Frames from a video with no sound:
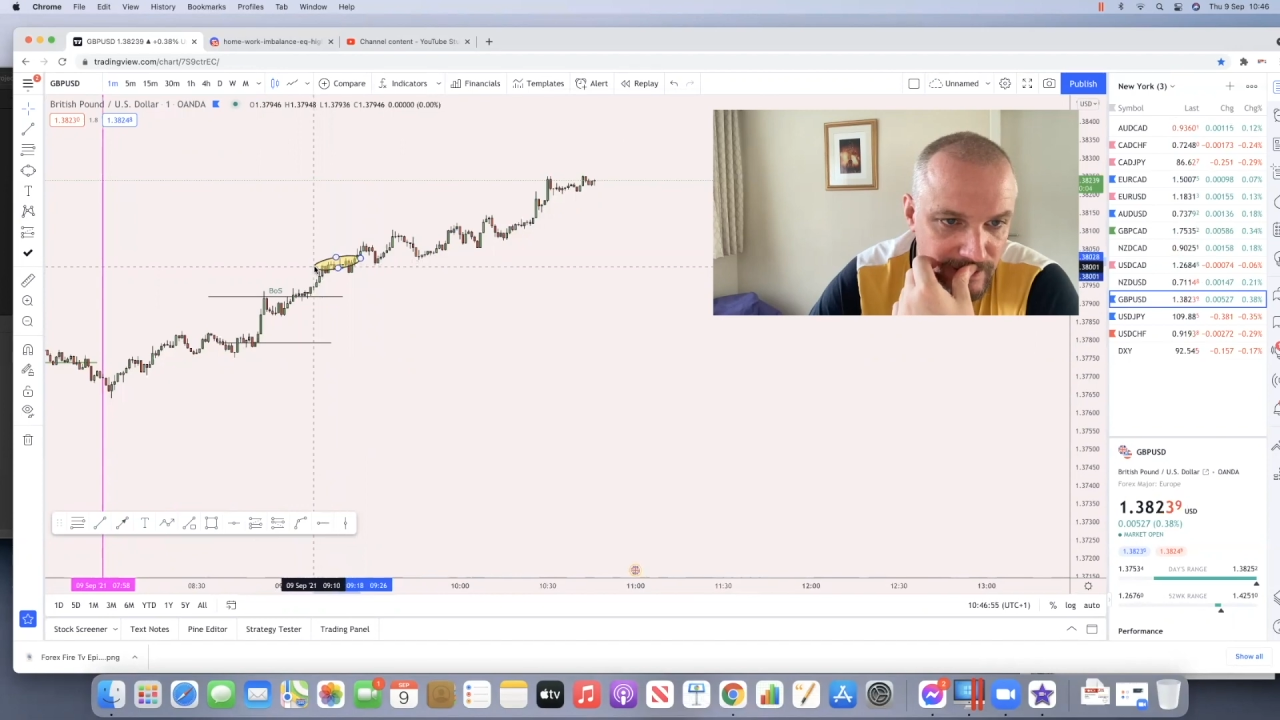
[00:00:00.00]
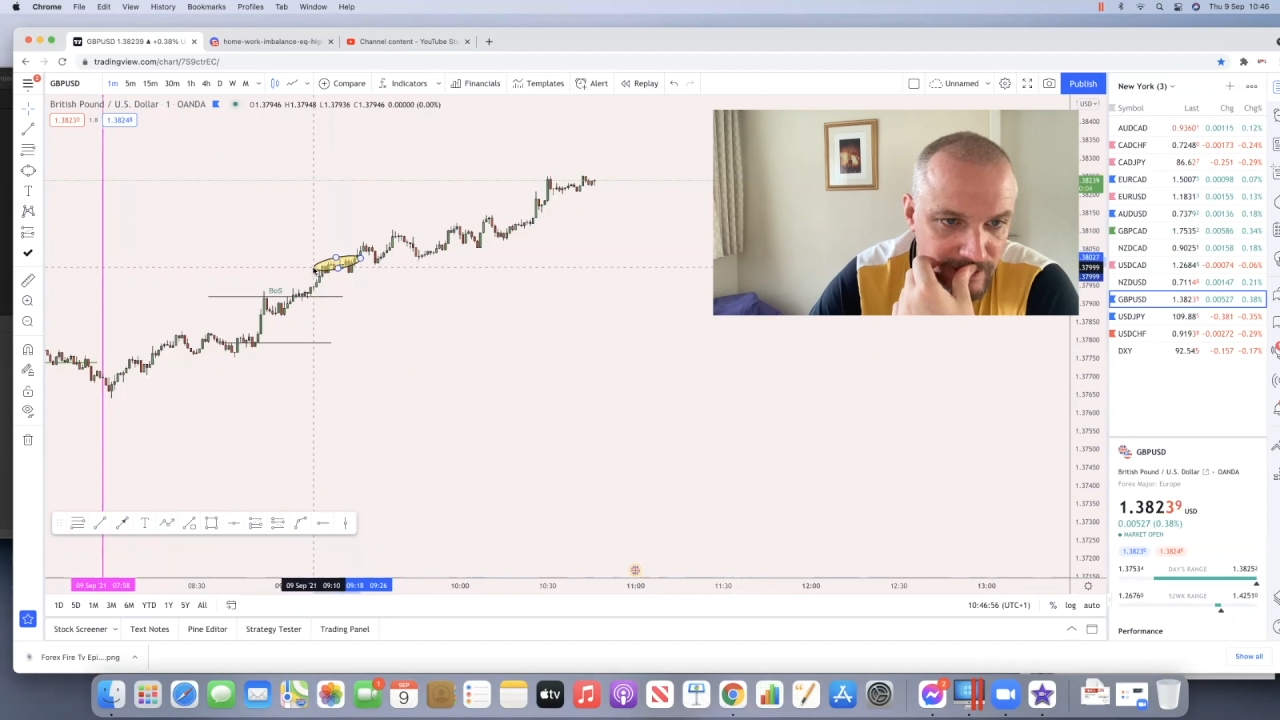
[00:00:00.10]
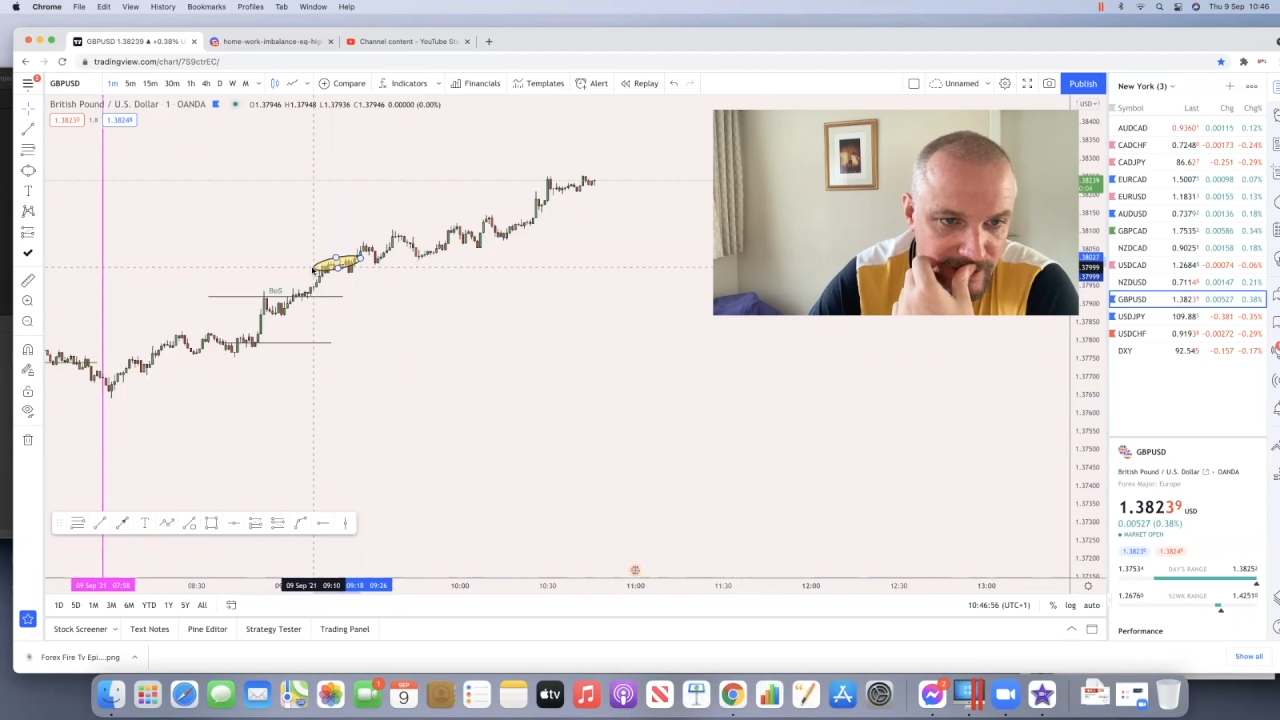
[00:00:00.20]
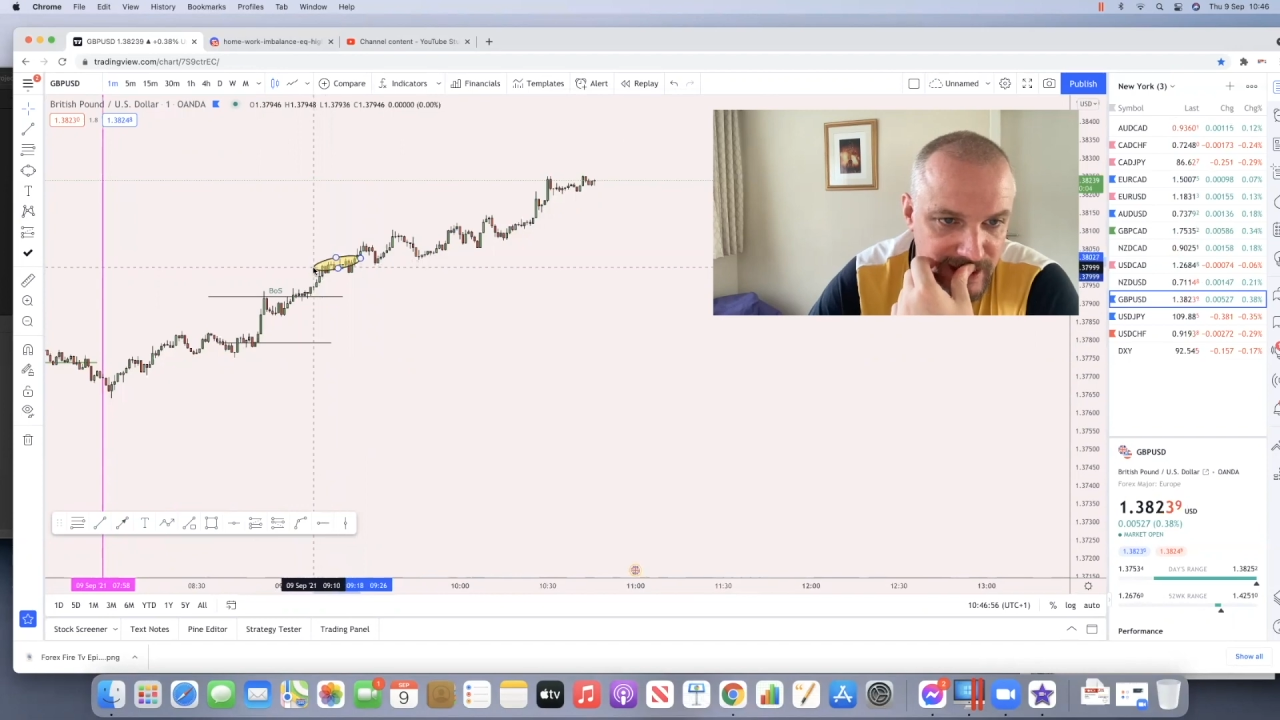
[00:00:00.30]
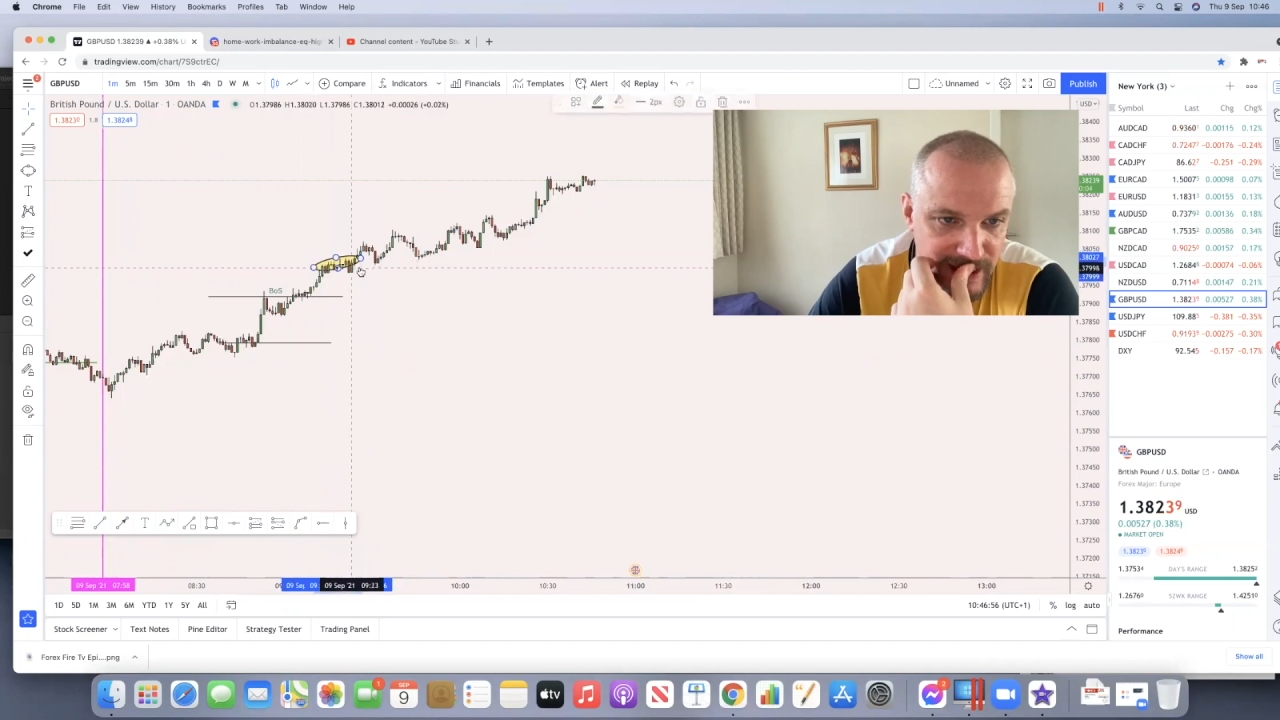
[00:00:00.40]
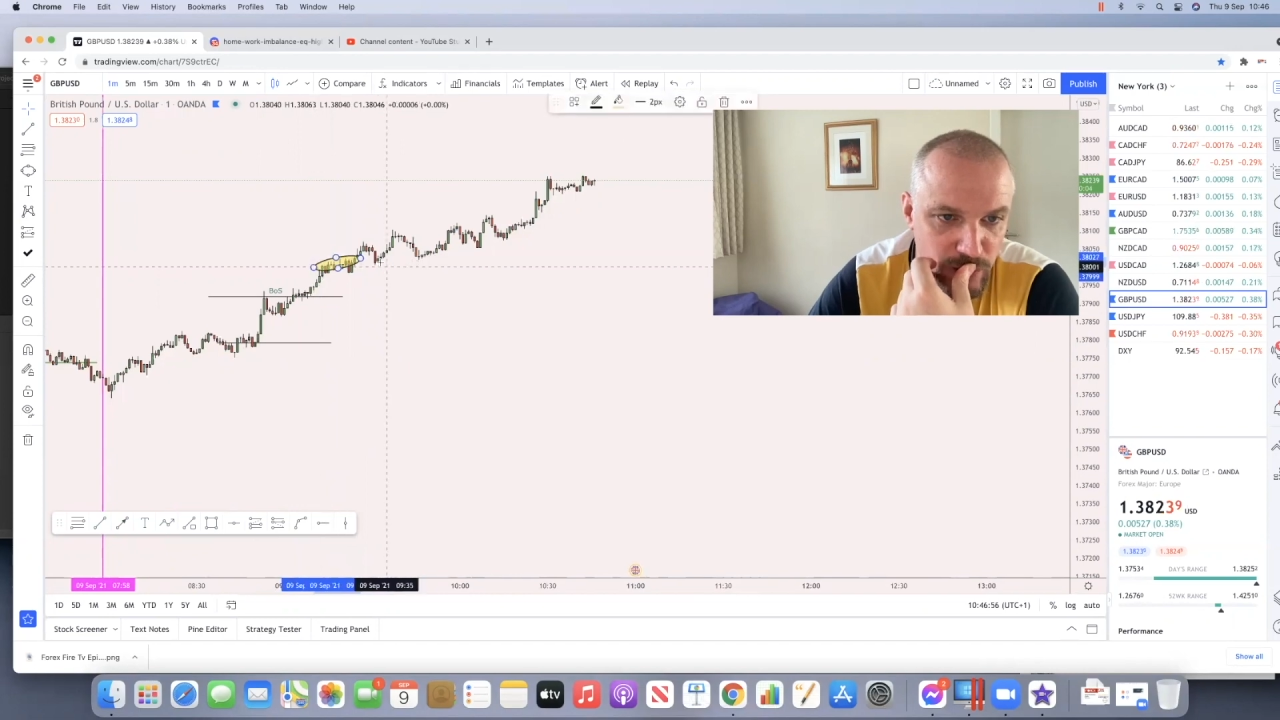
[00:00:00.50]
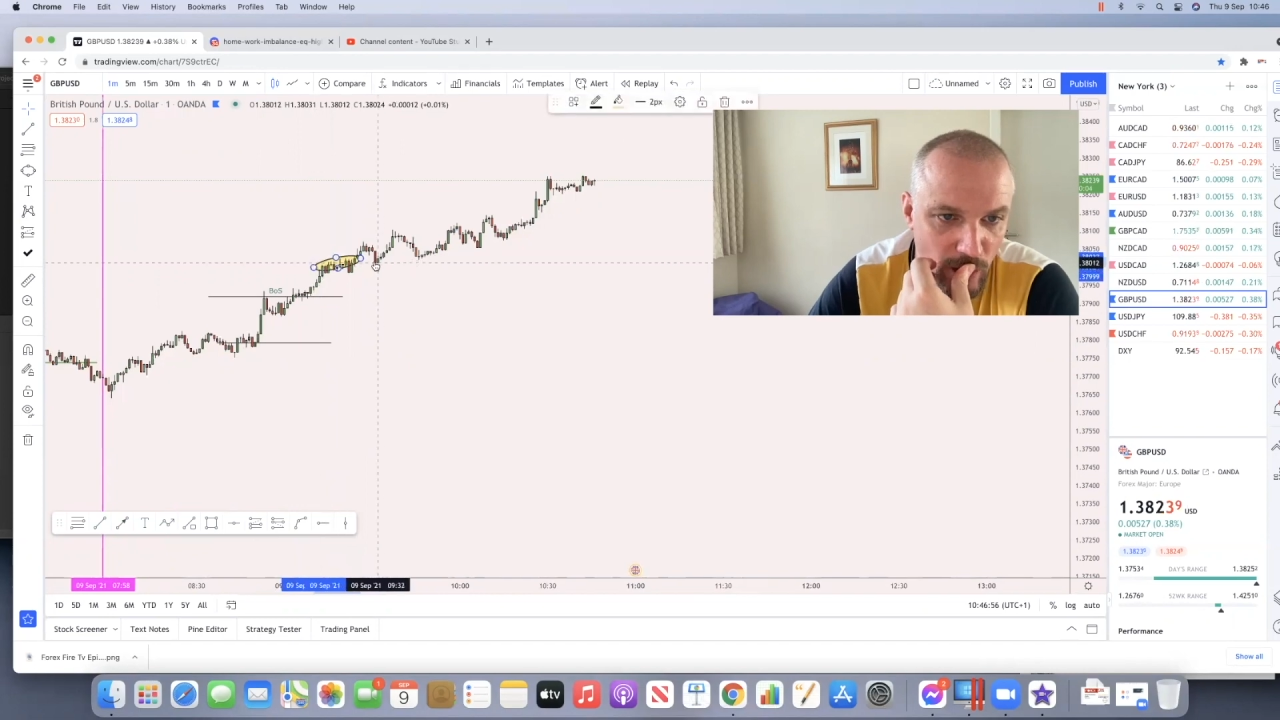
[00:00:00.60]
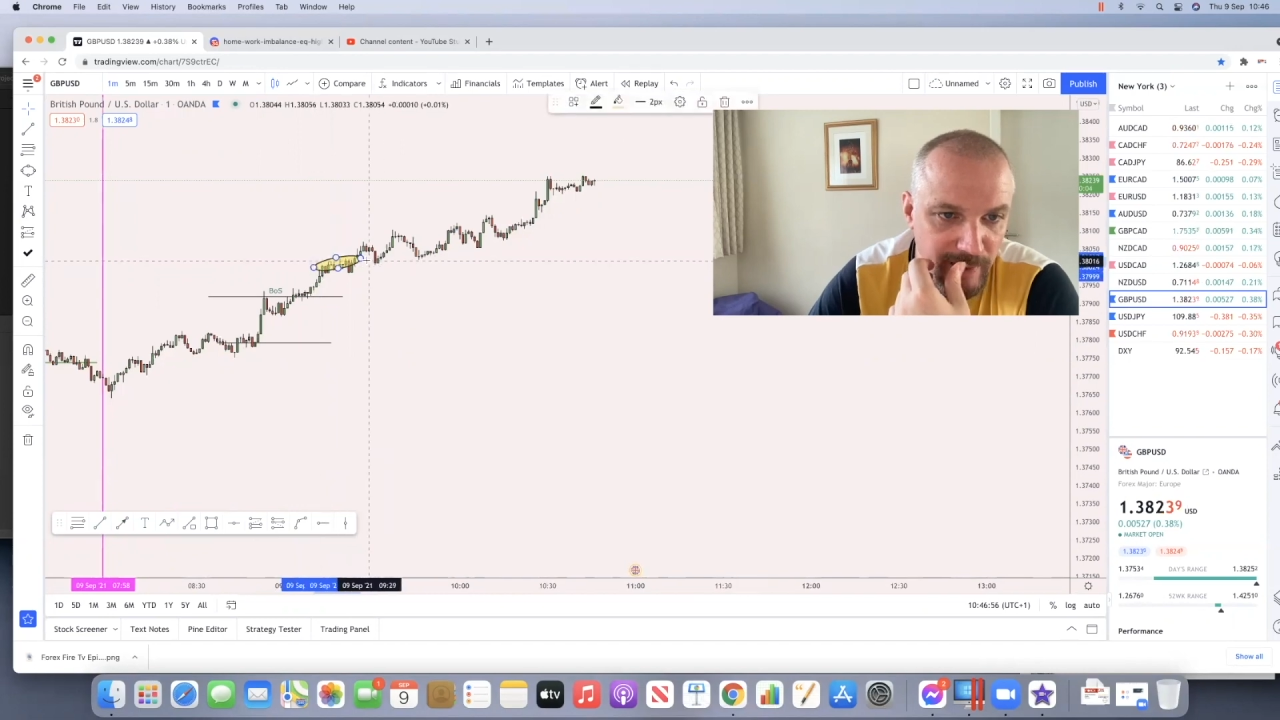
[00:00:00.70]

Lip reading: because these 1